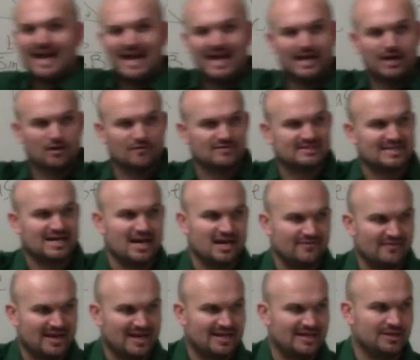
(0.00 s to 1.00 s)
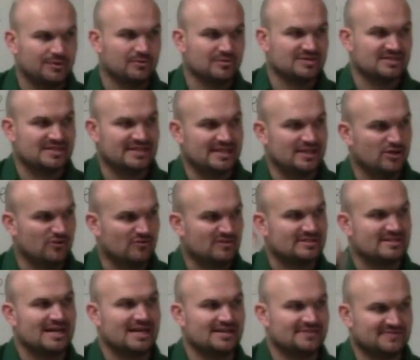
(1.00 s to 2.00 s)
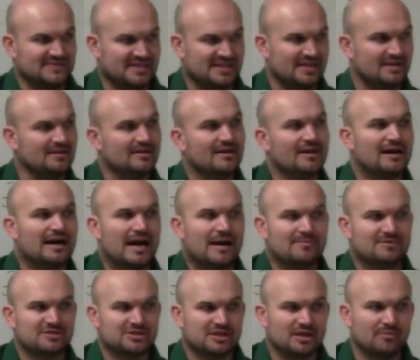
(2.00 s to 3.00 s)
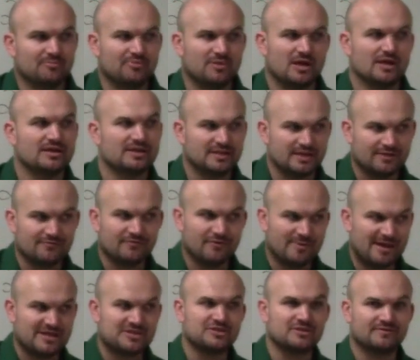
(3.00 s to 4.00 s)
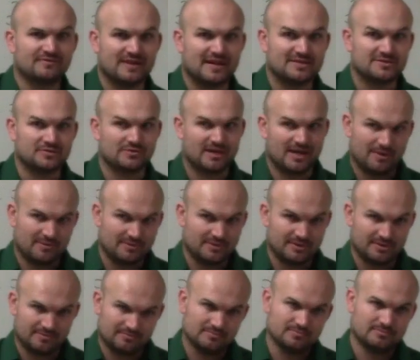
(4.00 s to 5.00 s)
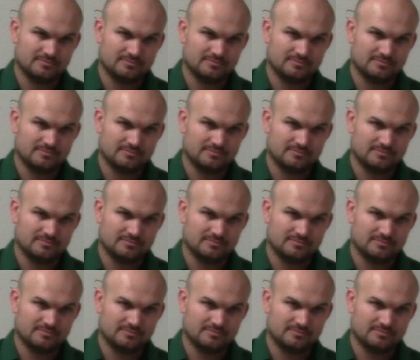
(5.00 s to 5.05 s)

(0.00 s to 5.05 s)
A over sine of A equals C over sine of C, I'm just going to plug in the information if that's OK with you.